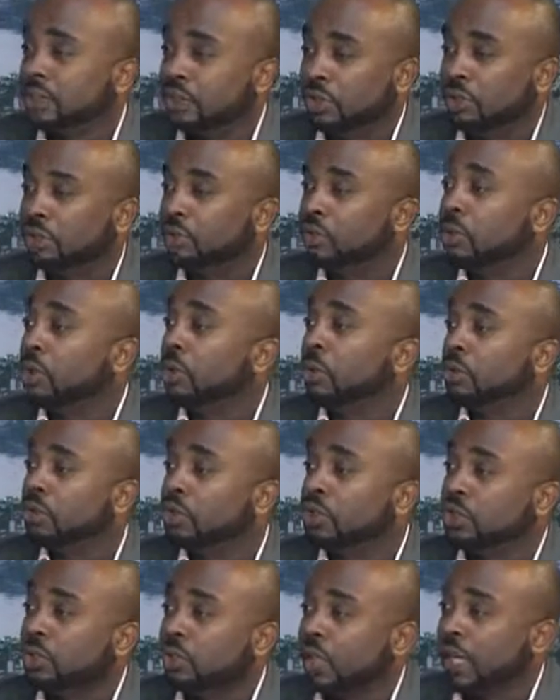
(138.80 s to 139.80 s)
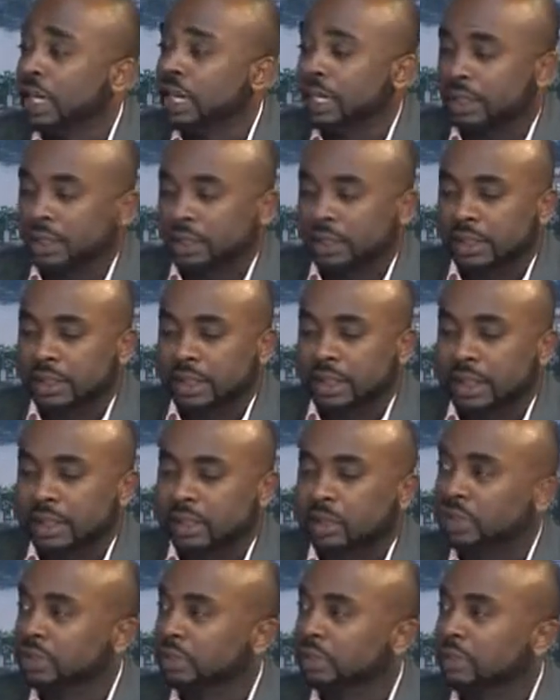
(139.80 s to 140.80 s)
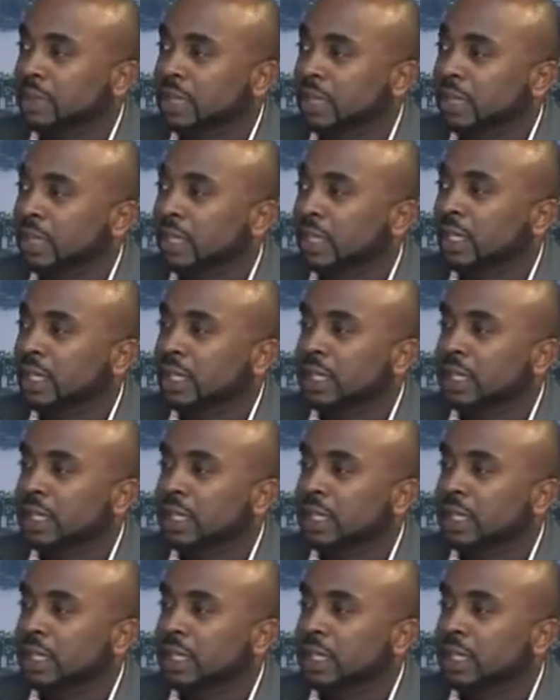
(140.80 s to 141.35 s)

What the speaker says: new loans to their customers,